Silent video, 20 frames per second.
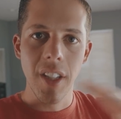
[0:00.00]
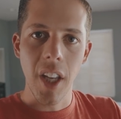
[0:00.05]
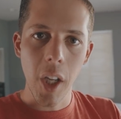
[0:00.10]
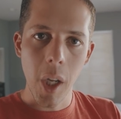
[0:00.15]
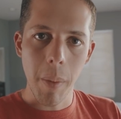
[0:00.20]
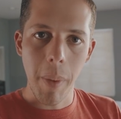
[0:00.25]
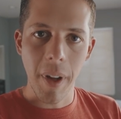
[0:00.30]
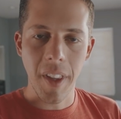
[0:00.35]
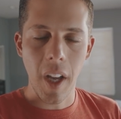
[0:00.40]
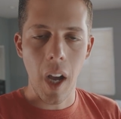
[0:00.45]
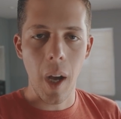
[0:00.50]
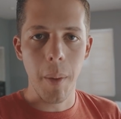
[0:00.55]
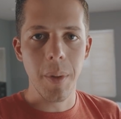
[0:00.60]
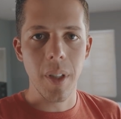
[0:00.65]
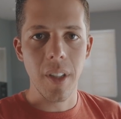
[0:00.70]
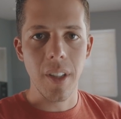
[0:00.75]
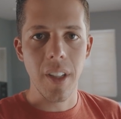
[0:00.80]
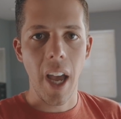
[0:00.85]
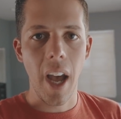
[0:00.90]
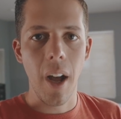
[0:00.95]
tell you about the
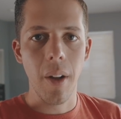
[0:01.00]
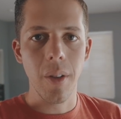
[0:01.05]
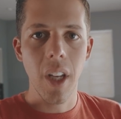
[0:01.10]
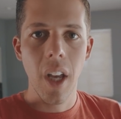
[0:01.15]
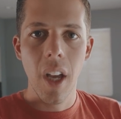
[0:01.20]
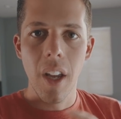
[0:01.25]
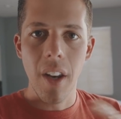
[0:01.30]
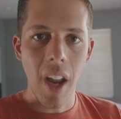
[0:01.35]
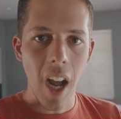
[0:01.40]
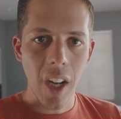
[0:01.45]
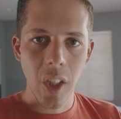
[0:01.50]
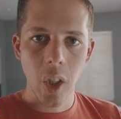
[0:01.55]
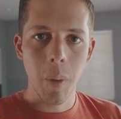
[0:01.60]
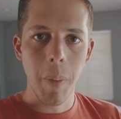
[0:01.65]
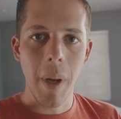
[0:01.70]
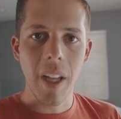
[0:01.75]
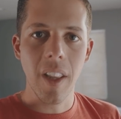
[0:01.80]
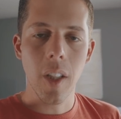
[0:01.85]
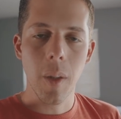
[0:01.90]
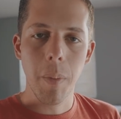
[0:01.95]
ups and downs, not
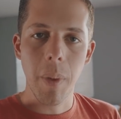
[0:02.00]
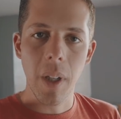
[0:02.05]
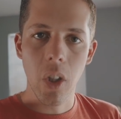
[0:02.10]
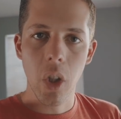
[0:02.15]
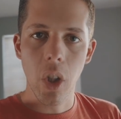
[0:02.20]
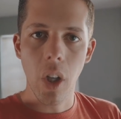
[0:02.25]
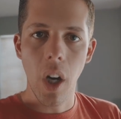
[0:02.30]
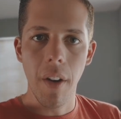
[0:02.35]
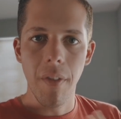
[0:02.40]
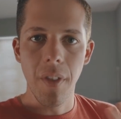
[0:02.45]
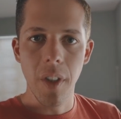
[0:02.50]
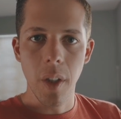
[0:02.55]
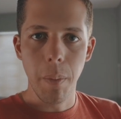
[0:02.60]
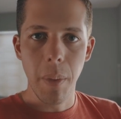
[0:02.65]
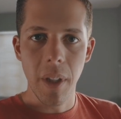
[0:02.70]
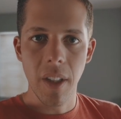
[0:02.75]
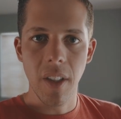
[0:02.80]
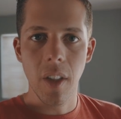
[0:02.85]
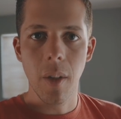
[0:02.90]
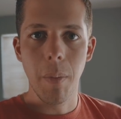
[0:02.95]
just paint this picture of this
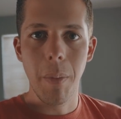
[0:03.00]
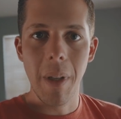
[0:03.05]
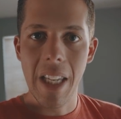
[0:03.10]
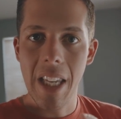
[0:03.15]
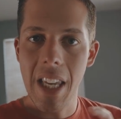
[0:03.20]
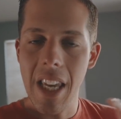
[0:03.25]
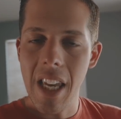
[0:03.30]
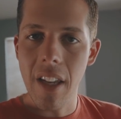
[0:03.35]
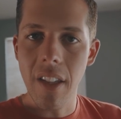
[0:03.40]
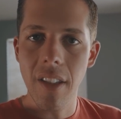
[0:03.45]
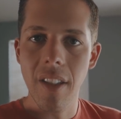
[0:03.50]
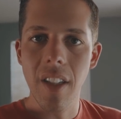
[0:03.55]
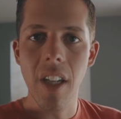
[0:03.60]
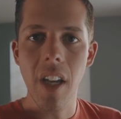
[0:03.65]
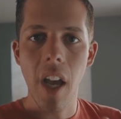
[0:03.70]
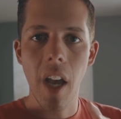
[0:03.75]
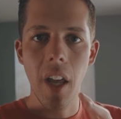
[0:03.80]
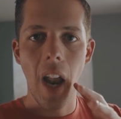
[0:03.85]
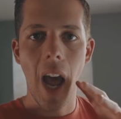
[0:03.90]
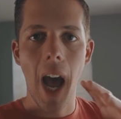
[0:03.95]
business being
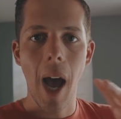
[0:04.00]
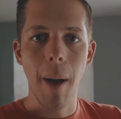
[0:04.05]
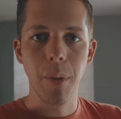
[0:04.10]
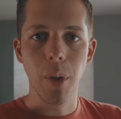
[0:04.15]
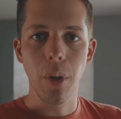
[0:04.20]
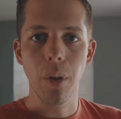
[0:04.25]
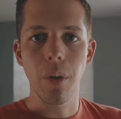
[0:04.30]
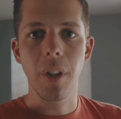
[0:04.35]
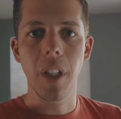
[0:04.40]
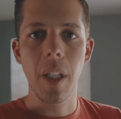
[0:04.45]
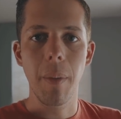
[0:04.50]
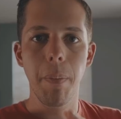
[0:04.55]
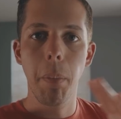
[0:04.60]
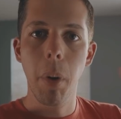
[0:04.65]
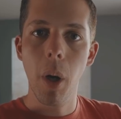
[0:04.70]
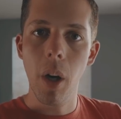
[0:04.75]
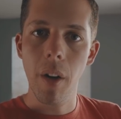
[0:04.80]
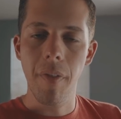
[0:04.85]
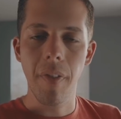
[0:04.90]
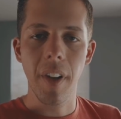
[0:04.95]
easy and absolutely
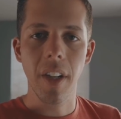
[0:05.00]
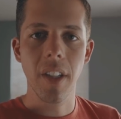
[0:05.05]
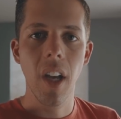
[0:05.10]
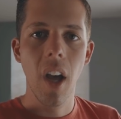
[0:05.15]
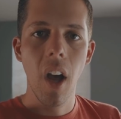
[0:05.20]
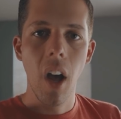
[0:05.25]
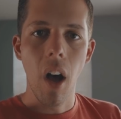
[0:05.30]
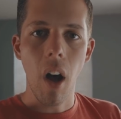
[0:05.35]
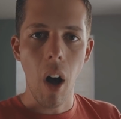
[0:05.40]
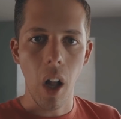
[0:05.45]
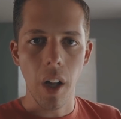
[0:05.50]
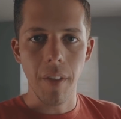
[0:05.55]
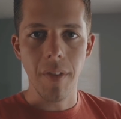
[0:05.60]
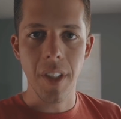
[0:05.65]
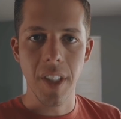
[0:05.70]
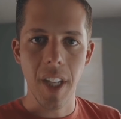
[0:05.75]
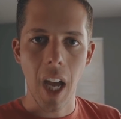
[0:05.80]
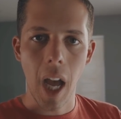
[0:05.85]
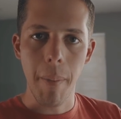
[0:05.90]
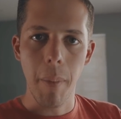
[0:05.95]
perfect all of
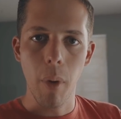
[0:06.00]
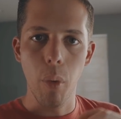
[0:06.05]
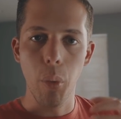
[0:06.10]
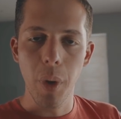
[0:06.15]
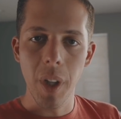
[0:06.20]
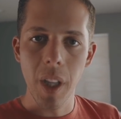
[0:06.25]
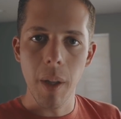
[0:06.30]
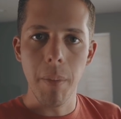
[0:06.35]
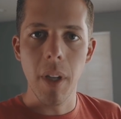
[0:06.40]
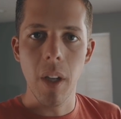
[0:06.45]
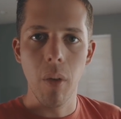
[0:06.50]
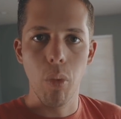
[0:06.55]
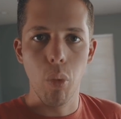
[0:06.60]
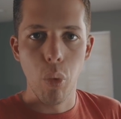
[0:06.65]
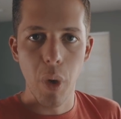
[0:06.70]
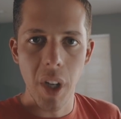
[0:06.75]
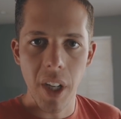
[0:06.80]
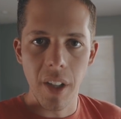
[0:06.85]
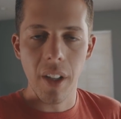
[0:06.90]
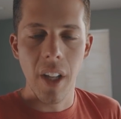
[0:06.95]
the time, but really
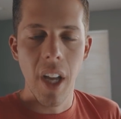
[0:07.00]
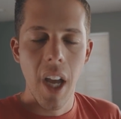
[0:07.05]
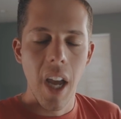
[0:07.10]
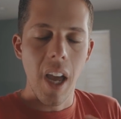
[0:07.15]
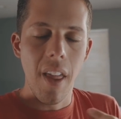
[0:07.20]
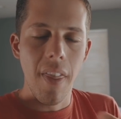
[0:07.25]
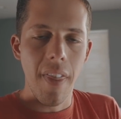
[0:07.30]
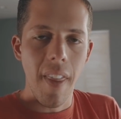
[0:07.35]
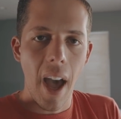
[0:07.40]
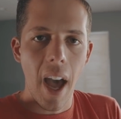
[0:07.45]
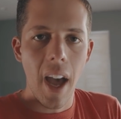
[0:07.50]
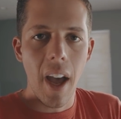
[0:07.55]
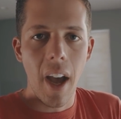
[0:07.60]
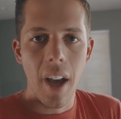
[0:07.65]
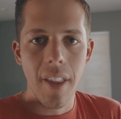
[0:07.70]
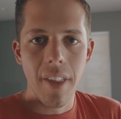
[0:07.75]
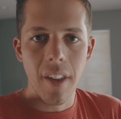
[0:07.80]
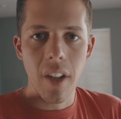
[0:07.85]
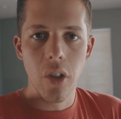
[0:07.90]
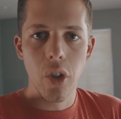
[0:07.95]
being real. And that,
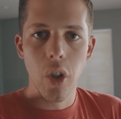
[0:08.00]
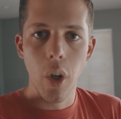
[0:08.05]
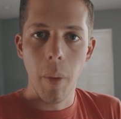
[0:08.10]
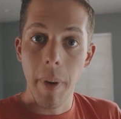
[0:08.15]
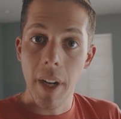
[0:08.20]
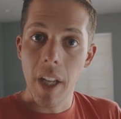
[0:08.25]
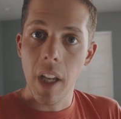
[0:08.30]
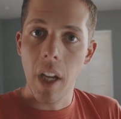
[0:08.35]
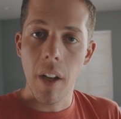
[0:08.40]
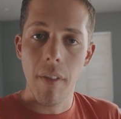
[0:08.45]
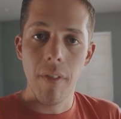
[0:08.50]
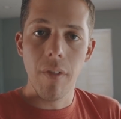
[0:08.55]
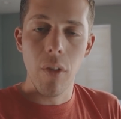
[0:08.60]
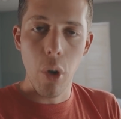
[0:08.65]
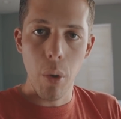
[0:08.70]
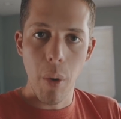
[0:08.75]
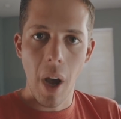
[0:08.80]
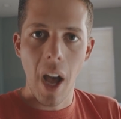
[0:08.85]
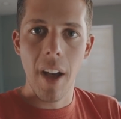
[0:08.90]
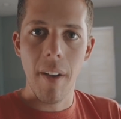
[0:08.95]
I think, so many of
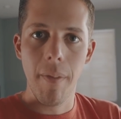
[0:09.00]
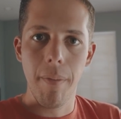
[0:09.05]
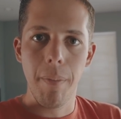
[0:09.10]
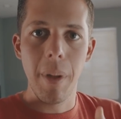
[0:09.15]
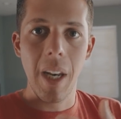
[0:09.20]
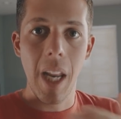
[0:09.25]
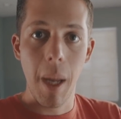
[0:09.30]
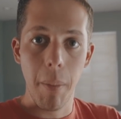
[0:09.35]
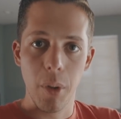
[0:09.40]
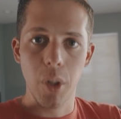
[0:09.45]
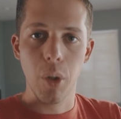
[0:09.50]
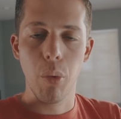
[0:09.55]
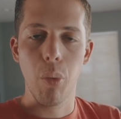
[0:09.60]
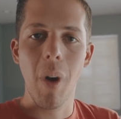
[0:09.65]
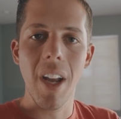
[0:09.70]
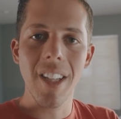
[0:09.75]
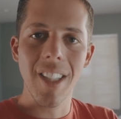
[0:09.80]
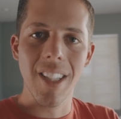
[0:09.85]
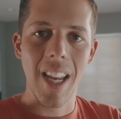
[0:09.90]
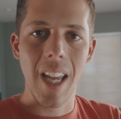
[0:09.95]
you have been able to
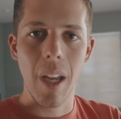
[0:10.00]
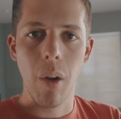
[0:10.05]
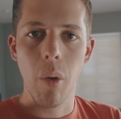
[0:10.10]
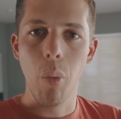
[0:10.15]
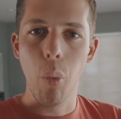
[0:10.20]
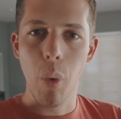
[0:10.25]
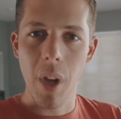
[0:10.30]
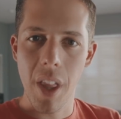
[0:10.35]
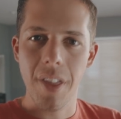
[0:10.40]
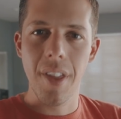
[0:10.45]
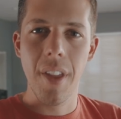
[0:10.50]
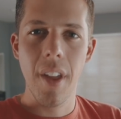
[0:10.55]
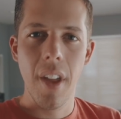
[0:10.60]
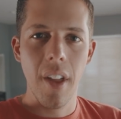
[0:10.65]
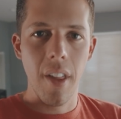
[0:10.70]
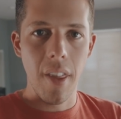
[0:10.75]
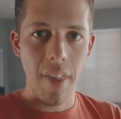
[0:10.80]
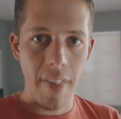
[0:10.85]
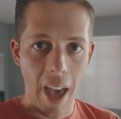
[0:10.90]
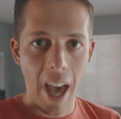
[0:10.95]
resonate with
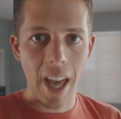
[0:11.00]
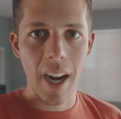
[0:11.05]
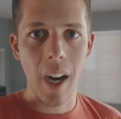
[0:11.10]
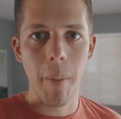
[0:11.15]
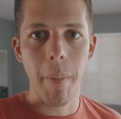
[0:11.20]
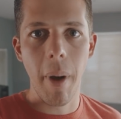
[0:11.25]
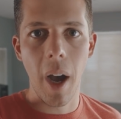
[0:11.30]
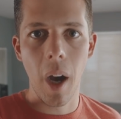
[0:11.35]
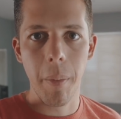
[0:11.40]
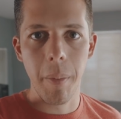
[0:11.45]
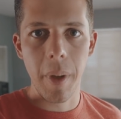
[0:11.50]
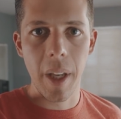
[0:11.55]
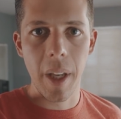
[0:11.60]
that about